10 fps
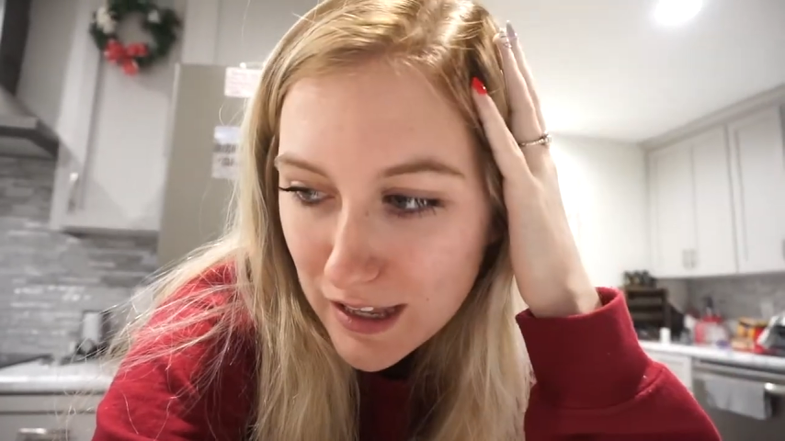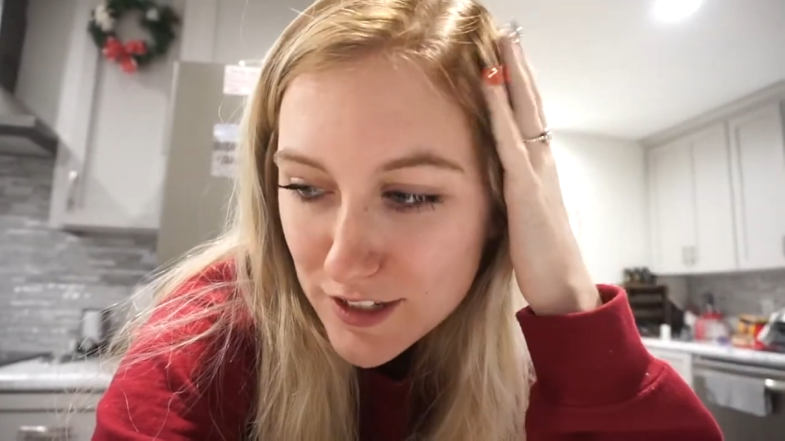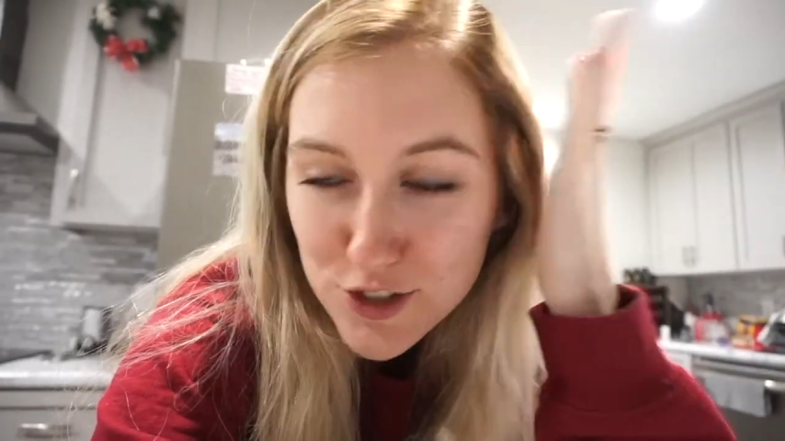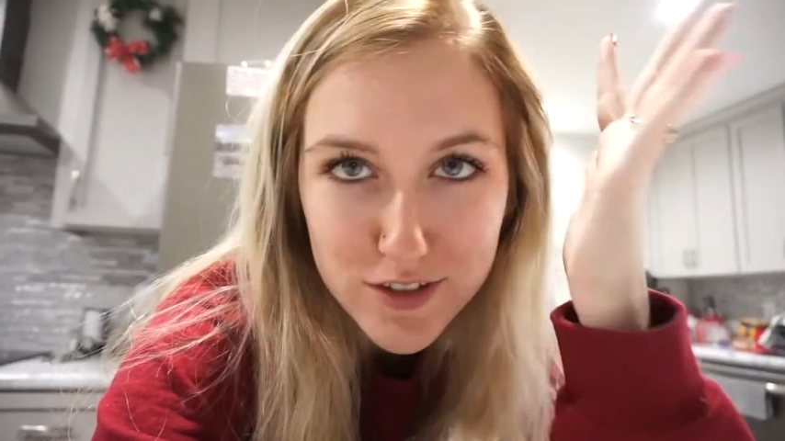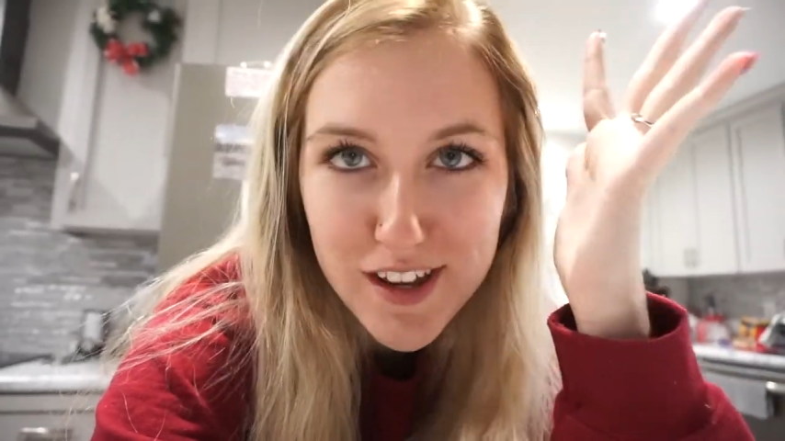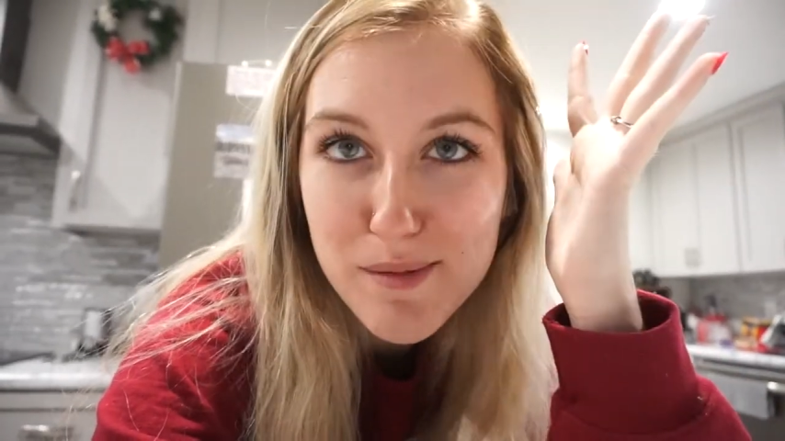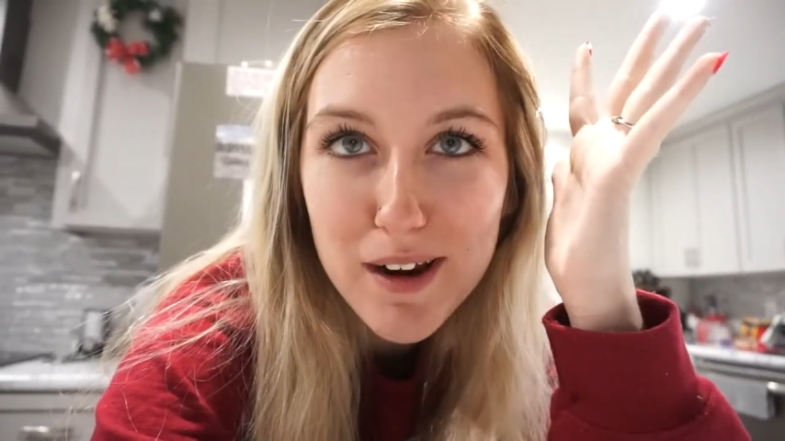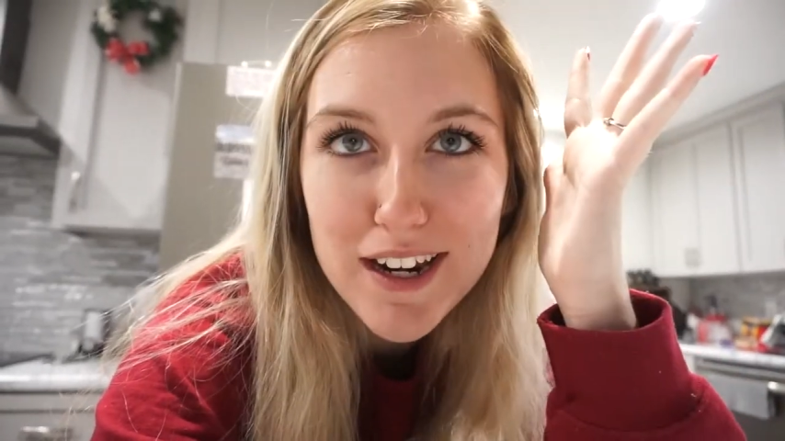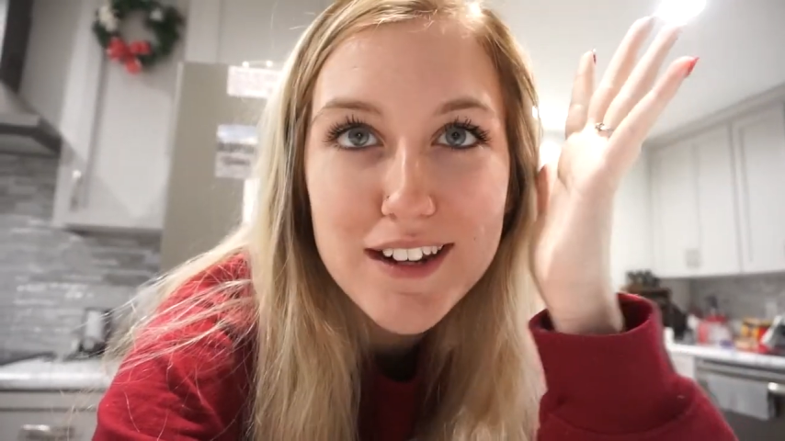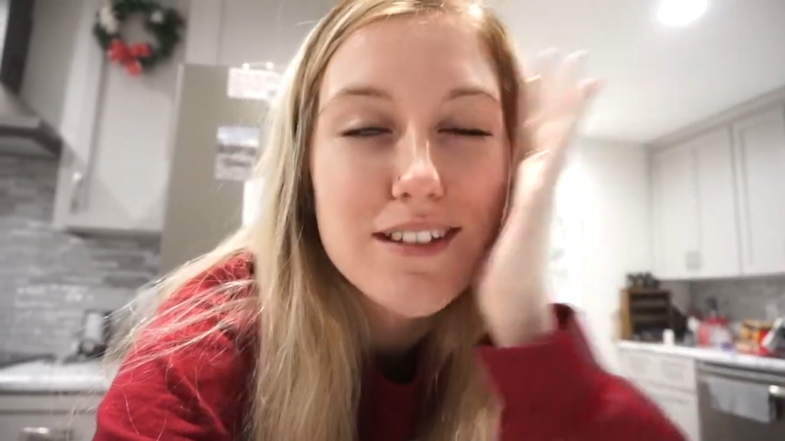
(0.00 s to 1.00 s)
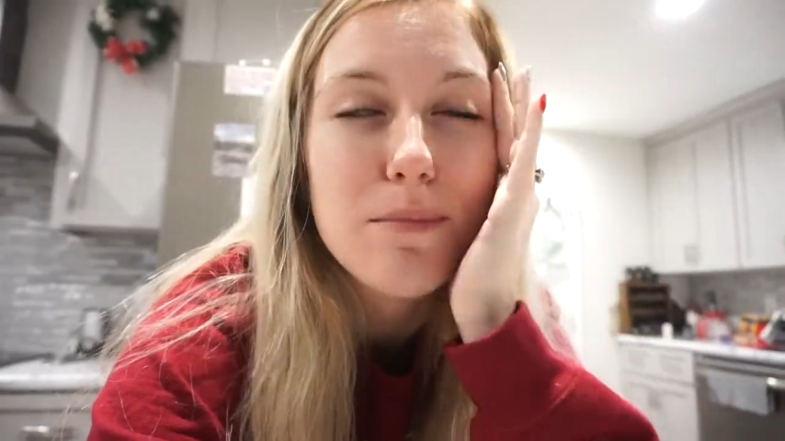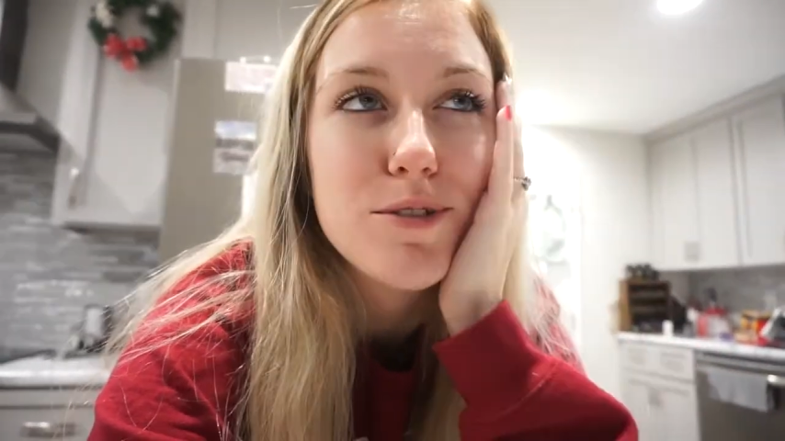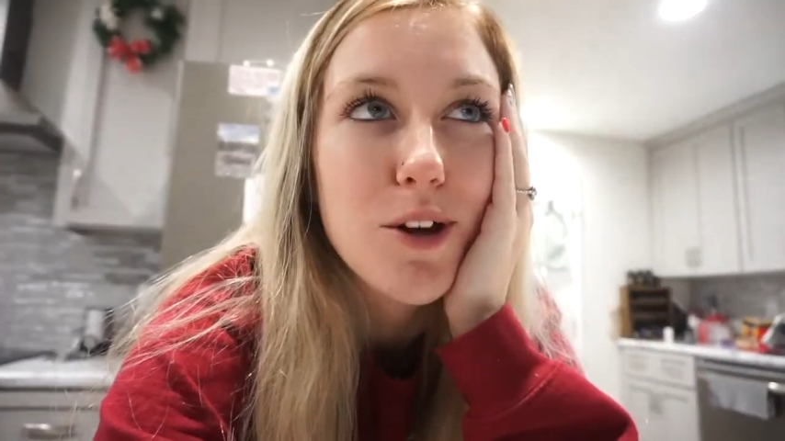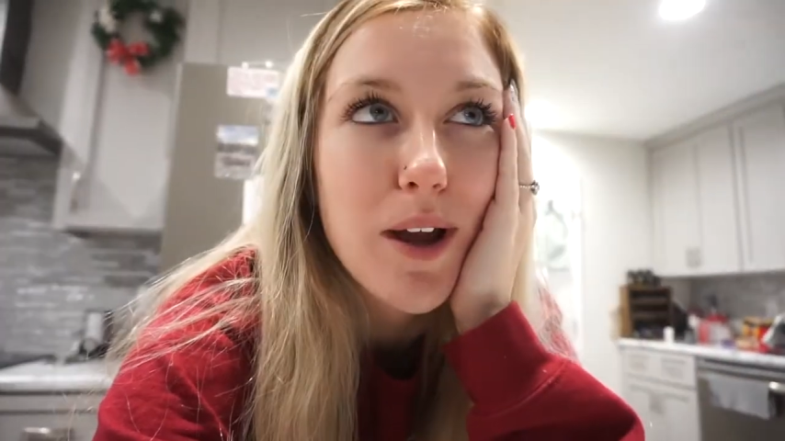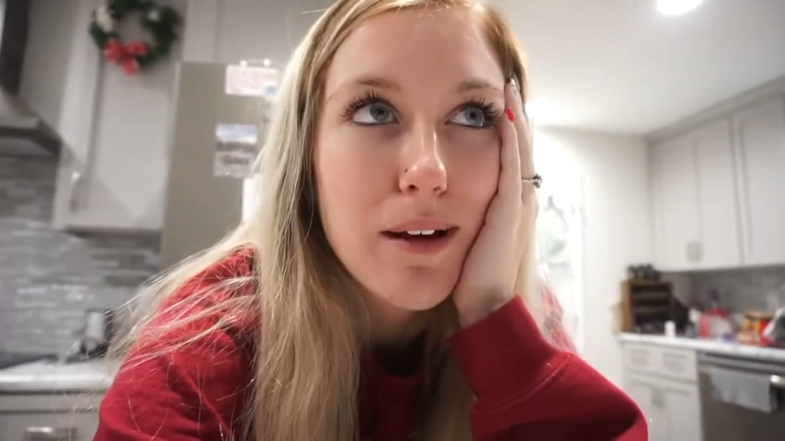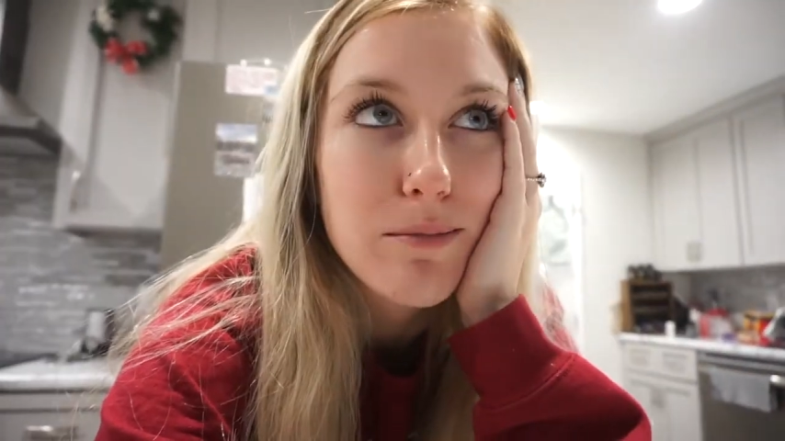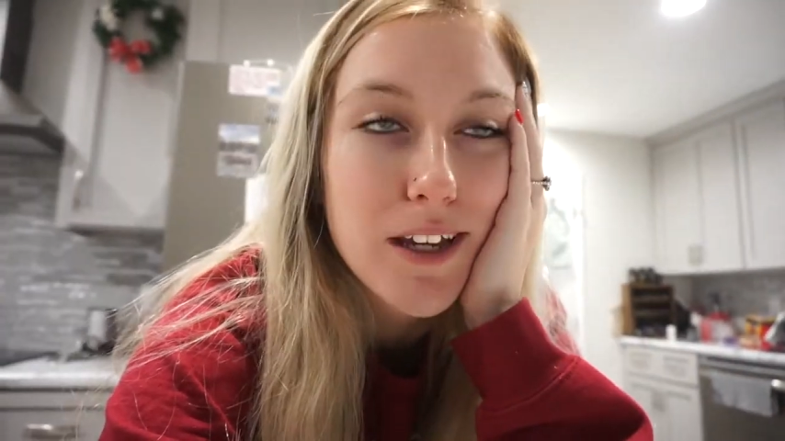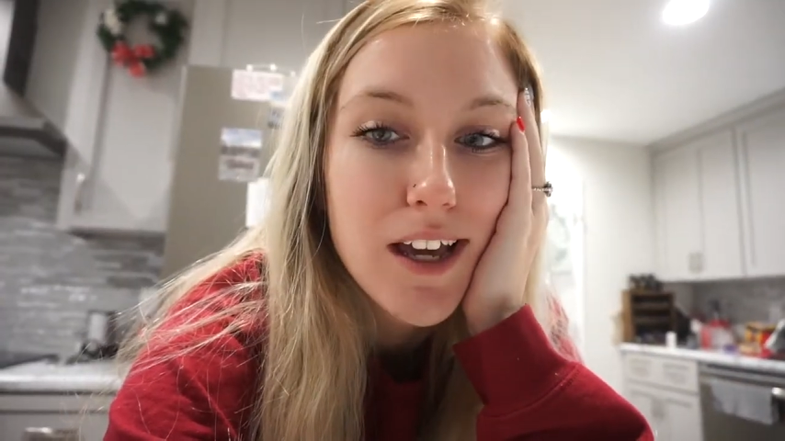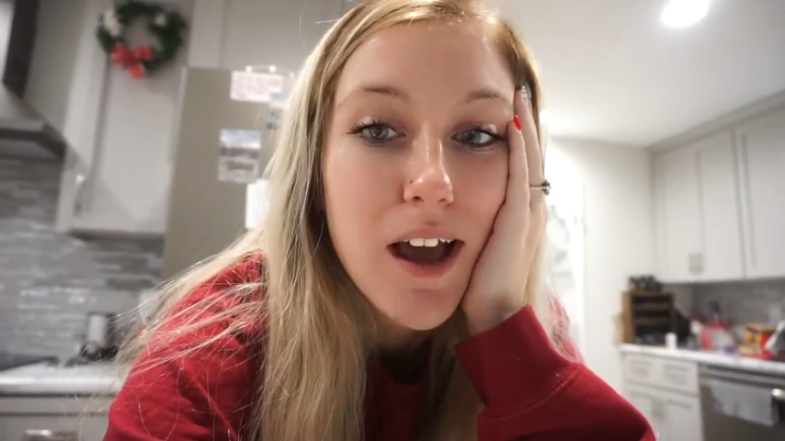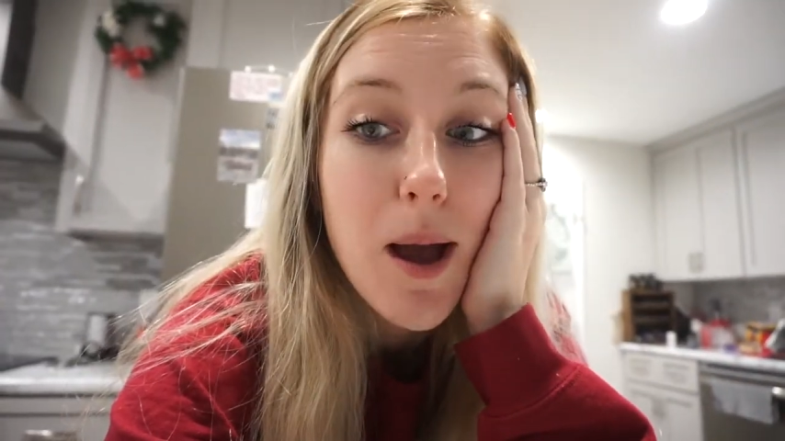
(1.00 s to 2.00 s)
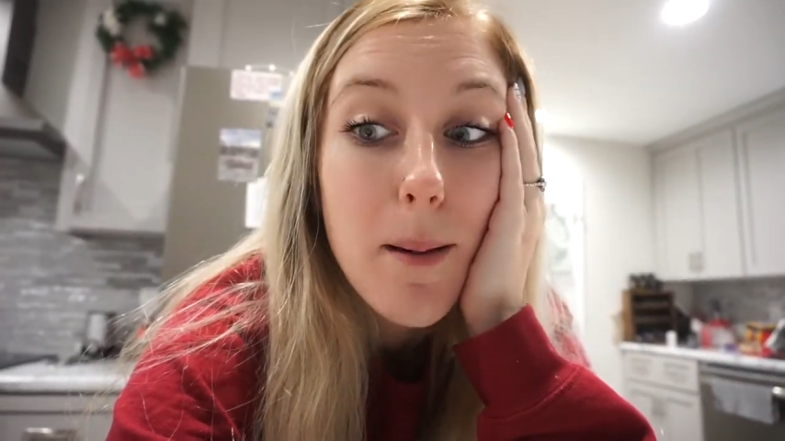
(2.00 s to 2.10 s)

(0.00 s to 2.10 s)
It just like mine is, I'm so happy.